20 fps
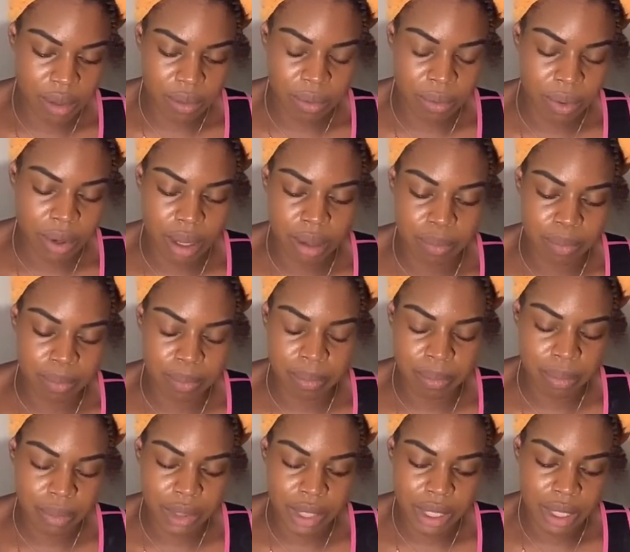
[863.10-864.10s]
What
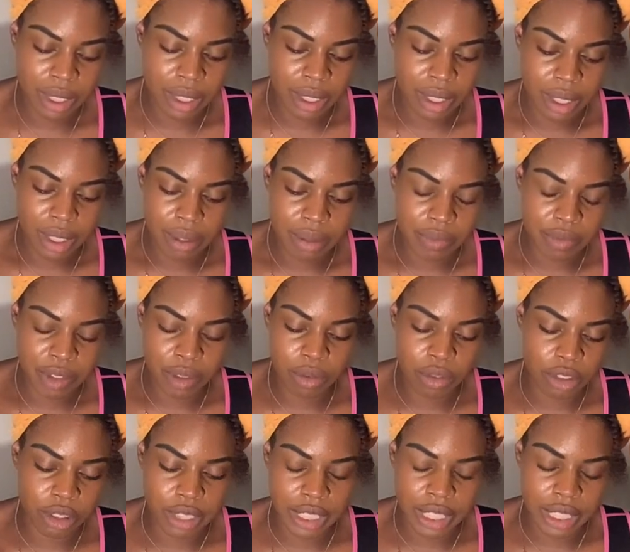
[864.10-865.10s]

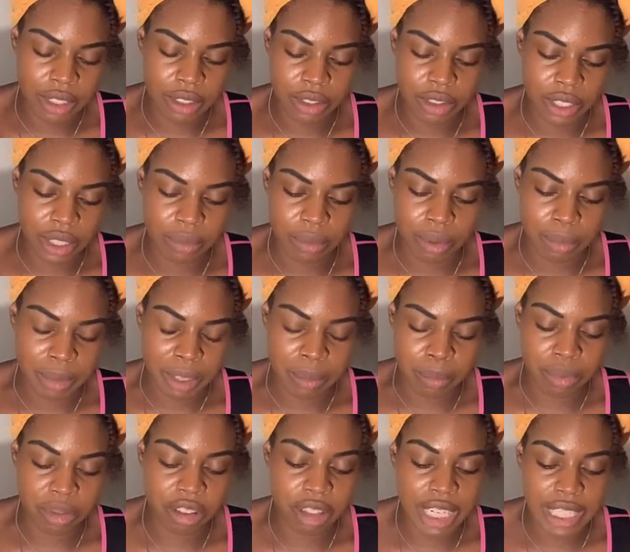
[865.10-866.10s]
future energy will be
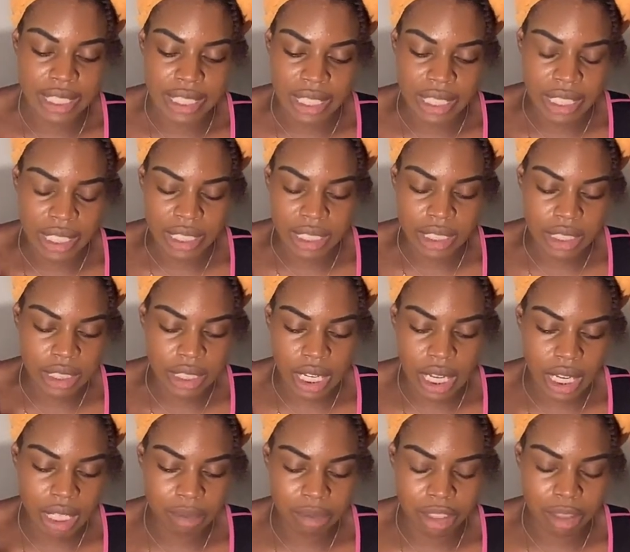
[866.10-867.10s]
present in this
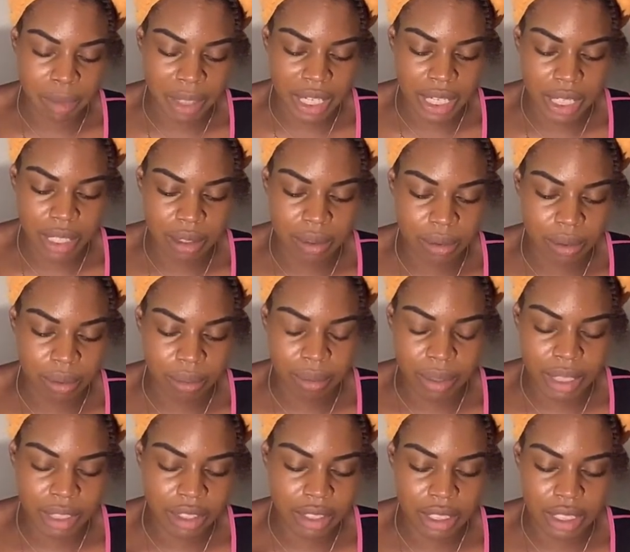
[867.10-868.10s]
time span, or
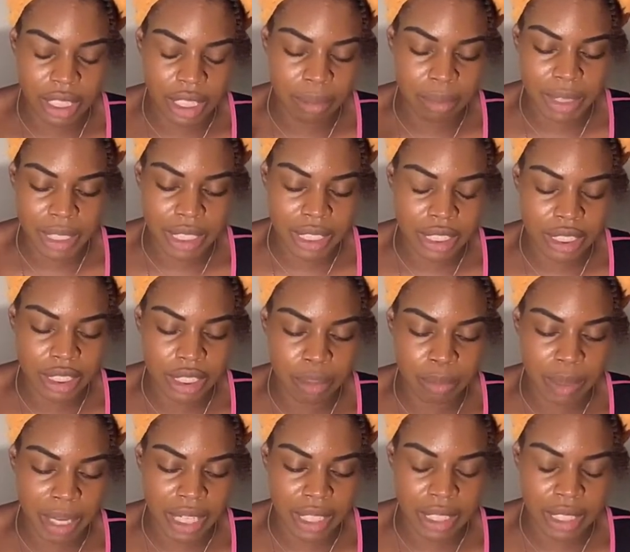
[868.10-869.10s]
what should they be
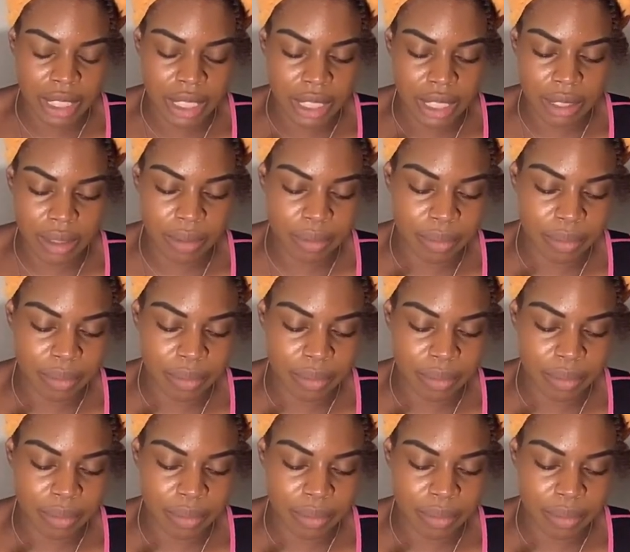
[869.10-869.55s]
expecting